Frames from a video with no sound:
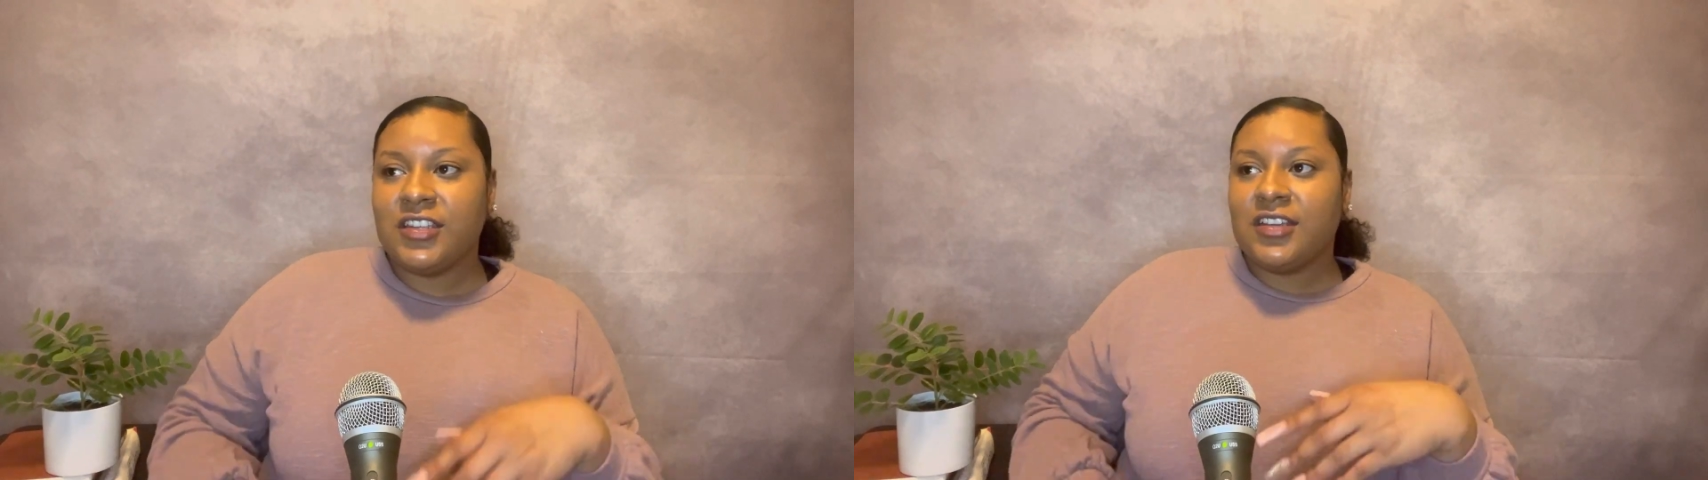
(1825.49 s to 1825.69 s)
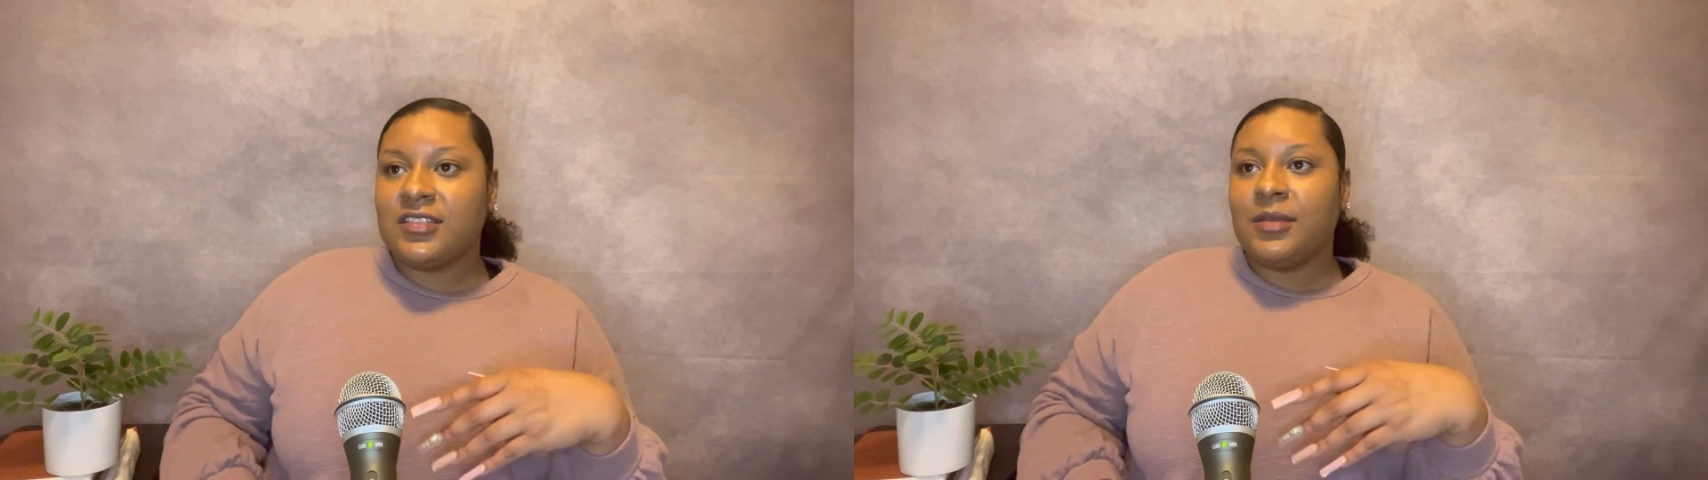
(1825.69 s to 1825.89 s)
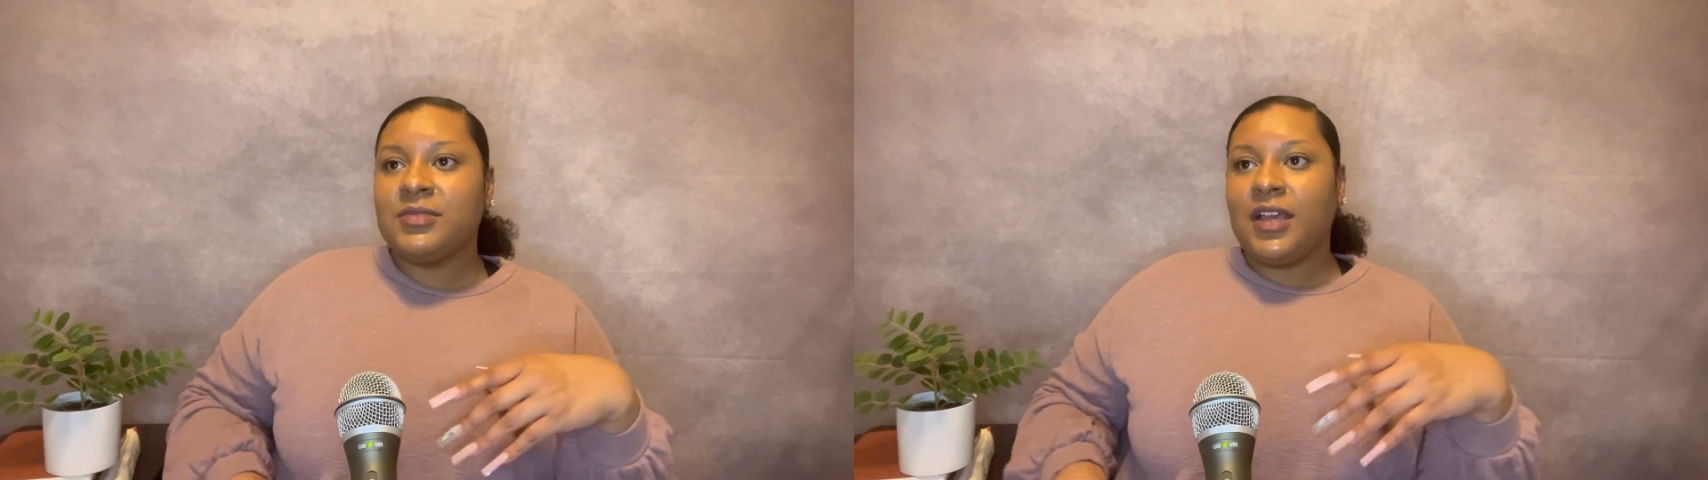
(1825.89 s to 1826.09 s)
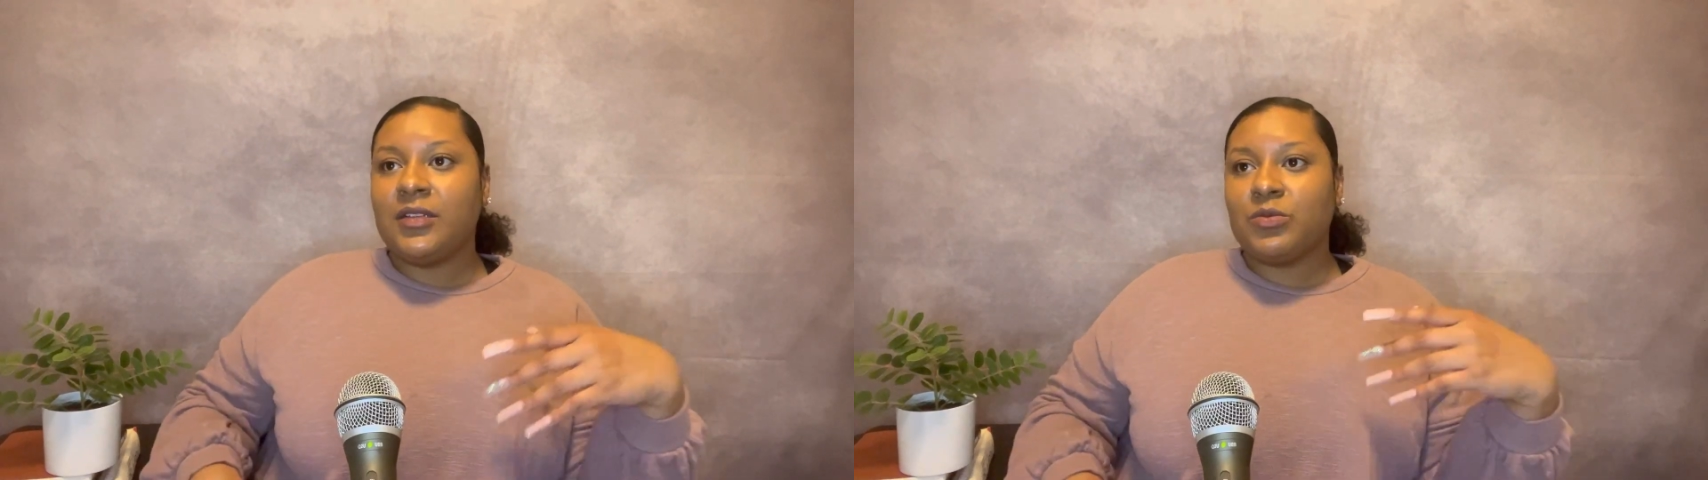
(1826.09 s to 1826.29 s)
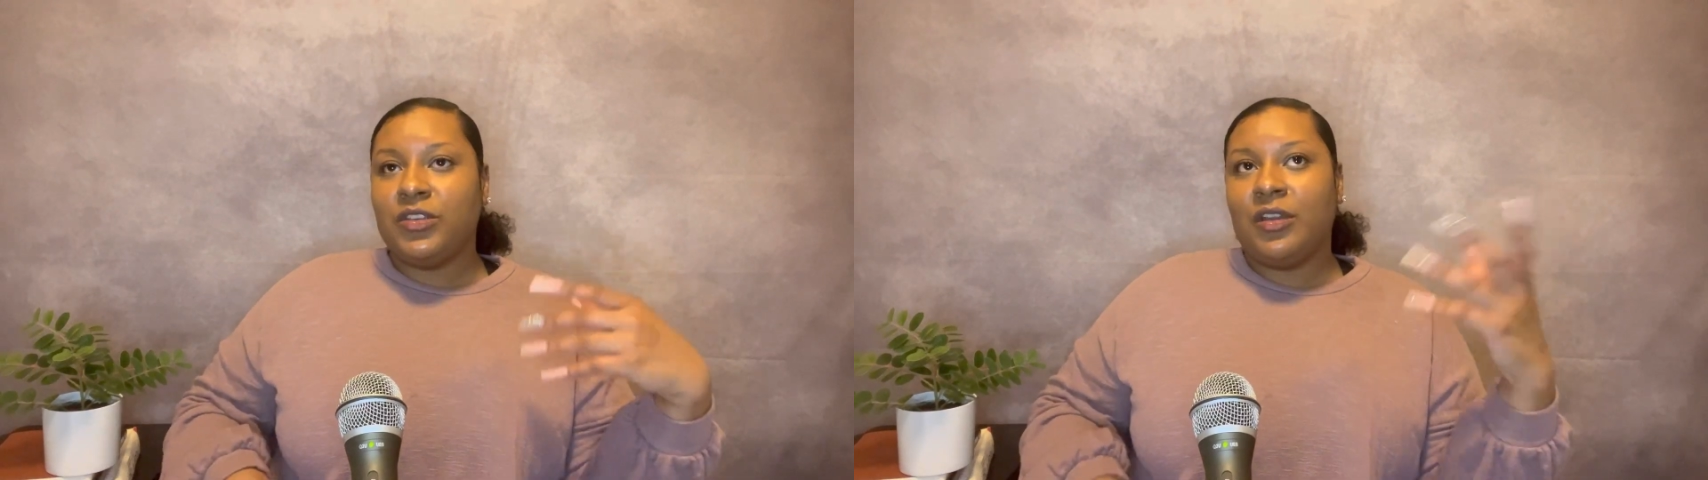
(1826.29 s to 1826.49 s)
because
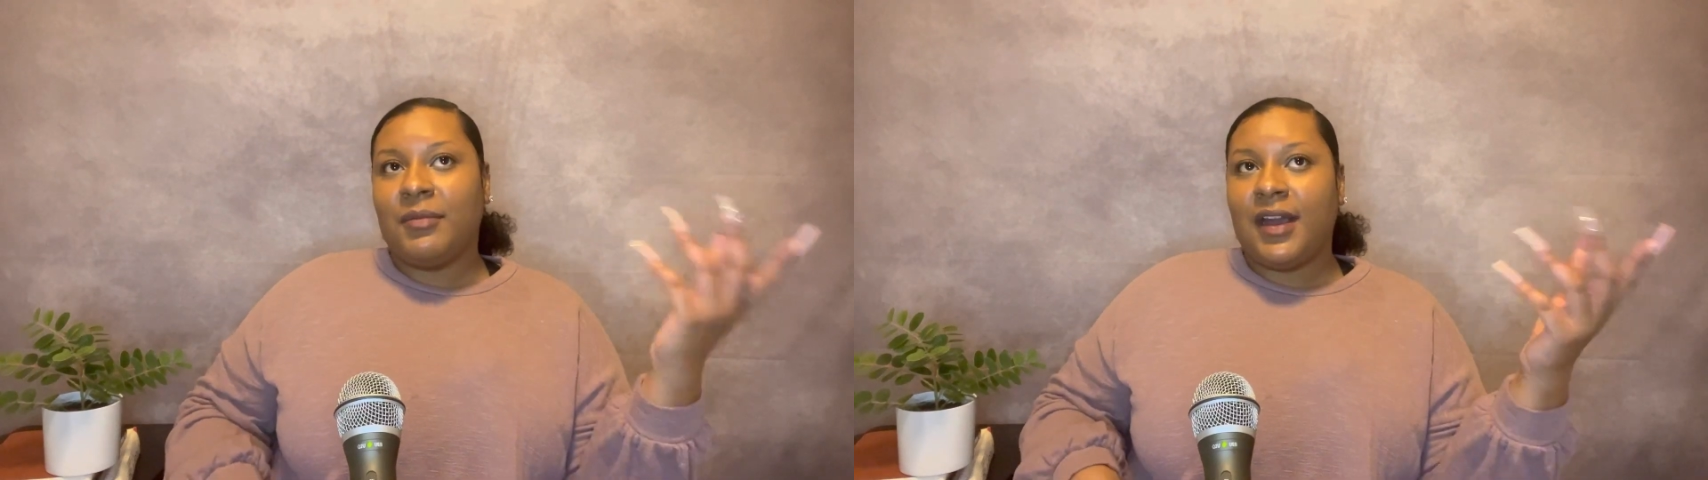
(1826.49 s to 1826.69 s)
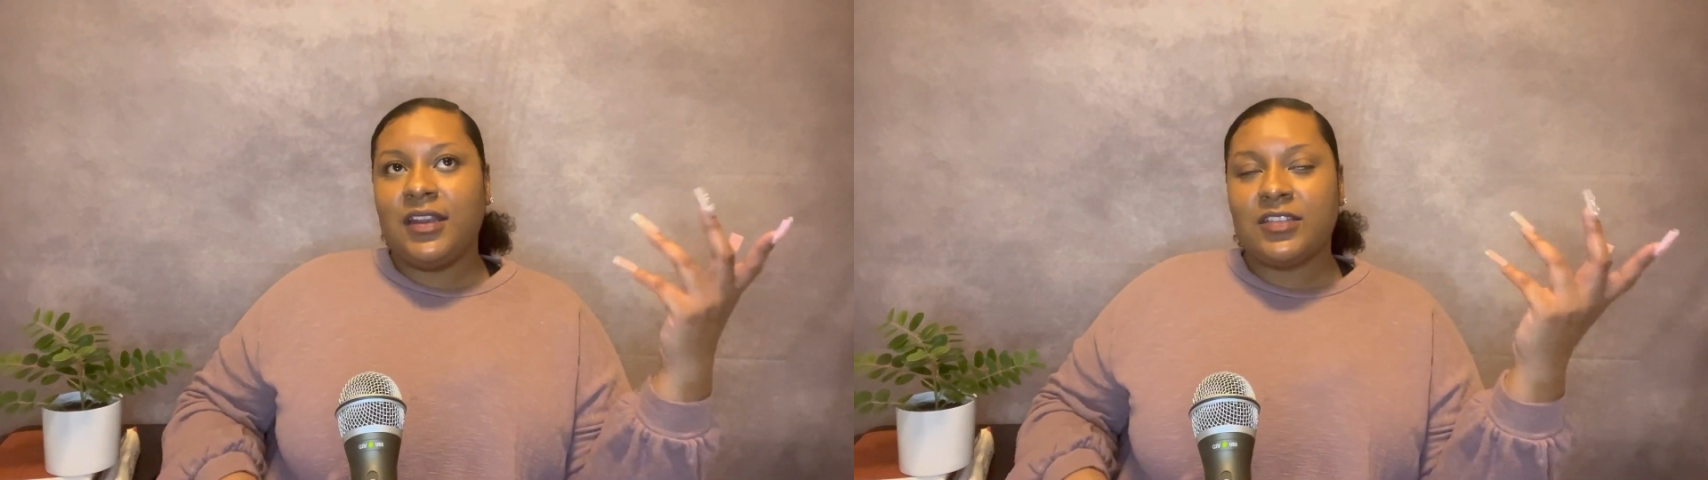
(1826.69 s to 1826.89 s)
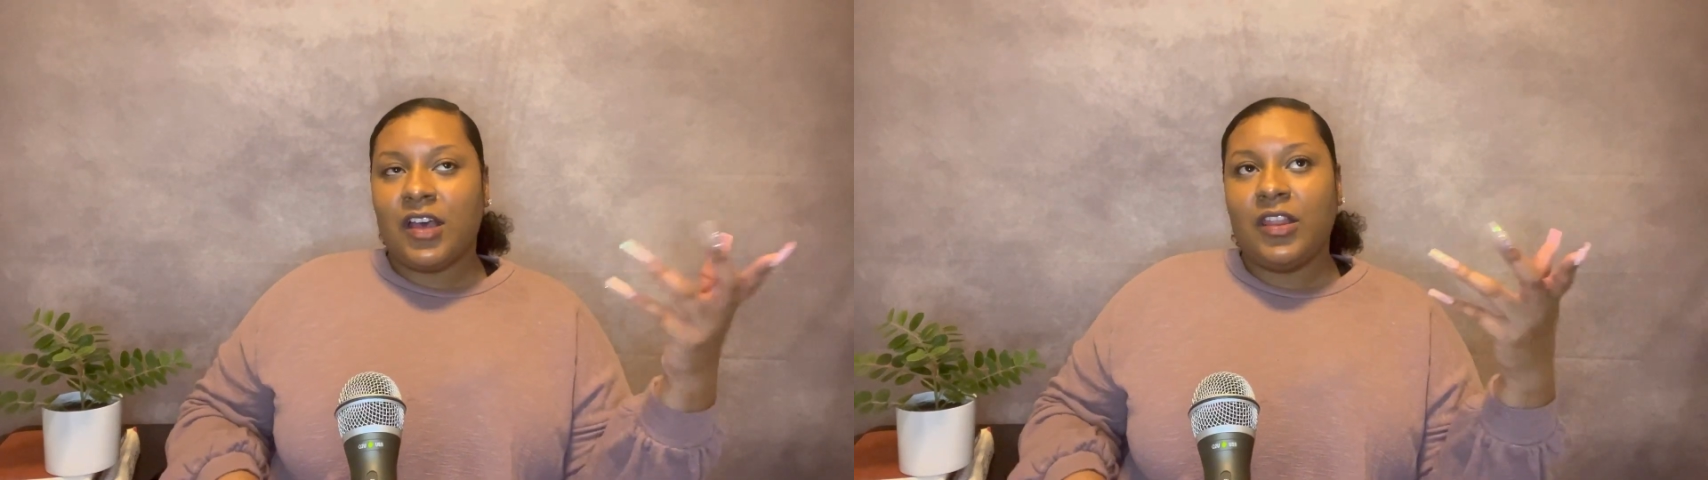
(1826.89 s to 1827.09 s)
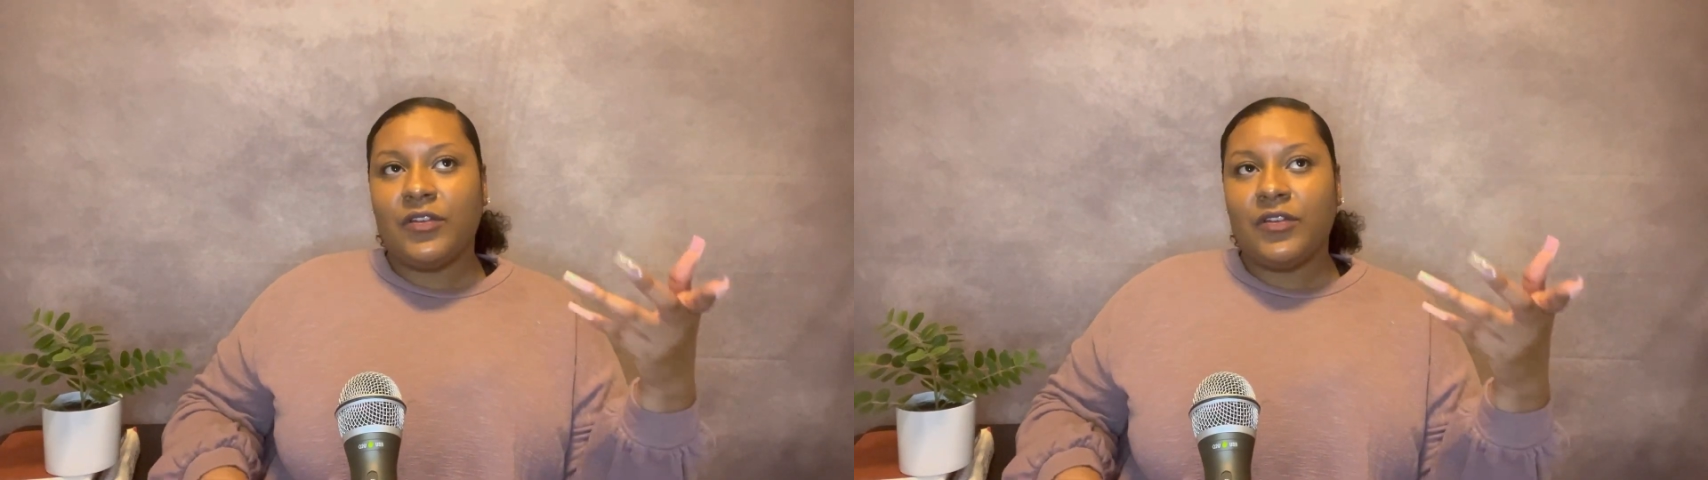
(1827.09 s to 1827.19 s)
sometimes when your mind is all